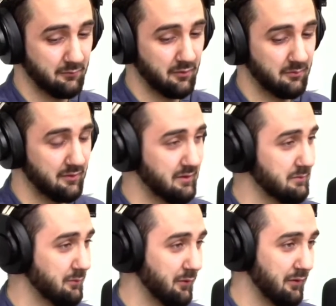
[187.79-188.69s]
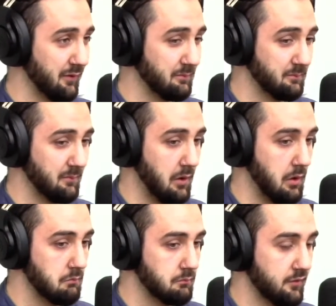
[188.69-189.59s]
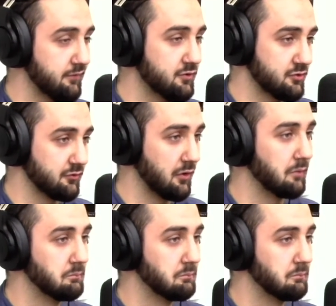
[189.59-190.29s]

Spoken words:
want to be where the future is going.